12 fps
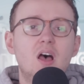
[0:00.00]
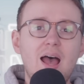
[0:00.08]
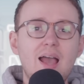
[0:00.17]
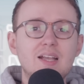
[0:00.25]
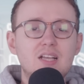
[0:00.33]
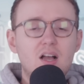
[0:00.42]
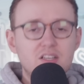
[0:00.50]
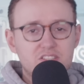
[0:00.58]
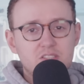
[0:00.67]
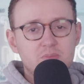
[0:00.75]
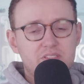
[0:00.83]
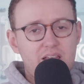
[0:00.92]
and
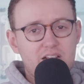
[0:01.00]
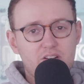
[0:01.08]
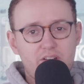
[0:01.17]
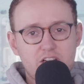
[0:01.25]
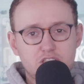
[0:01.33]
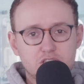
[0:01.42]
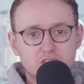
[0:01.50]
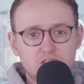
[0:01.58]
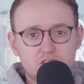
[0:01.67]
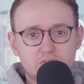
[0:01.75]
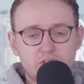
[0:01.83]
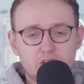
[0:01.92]
customs
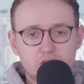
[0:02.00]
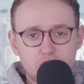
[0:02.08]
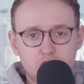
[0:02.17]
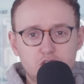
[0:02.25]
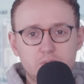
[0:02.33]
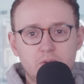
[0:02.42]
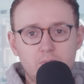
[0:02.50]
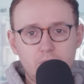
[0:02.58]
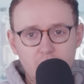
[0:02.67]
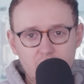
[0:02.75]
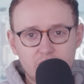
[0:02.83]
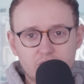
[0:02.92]
declarations for consumer
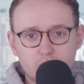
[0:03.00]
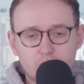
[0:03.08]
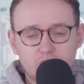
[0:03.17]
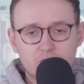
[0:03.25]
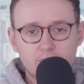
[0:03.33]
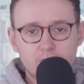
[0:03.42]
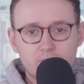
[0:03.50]
parcels.